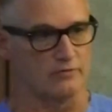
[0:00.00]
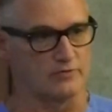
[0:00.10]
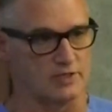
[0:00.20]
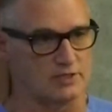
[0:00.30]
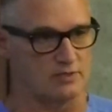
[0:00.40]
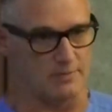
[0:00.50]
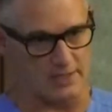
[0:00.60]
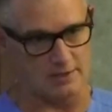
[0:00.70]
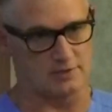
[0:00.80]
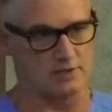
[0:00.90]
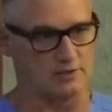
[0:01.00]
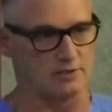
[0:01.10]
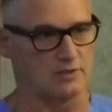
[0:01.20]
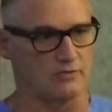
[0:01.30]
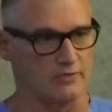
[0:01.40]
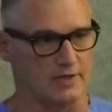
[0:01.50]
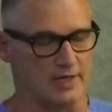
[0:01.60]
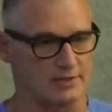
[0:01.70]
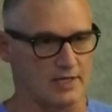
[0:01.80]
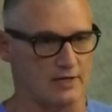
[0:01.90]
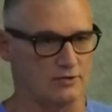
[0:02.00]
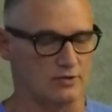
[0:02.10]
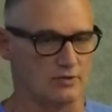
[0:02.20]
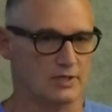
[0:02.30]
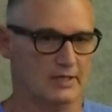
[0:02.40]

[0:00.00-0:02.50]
the physician to make decisions over the next day or two.